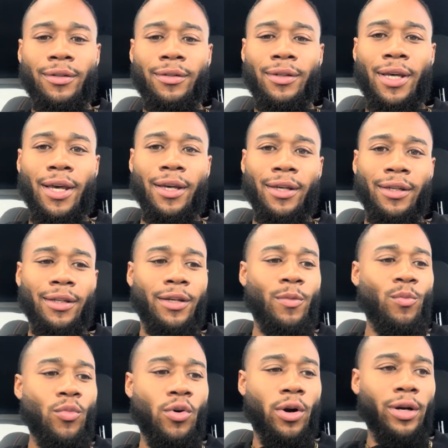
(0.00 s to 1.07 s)
Hey, good
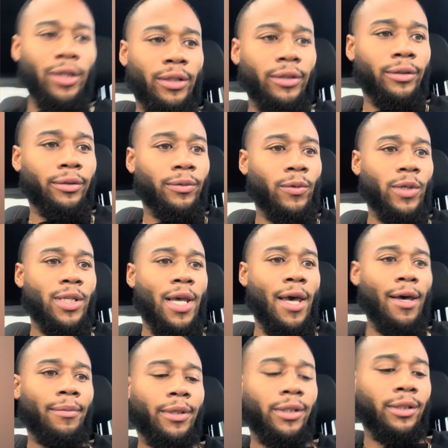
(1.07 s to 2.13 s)
morning. What's
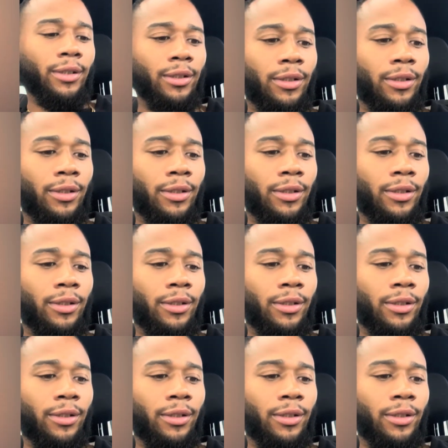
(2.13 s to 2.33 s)
happening?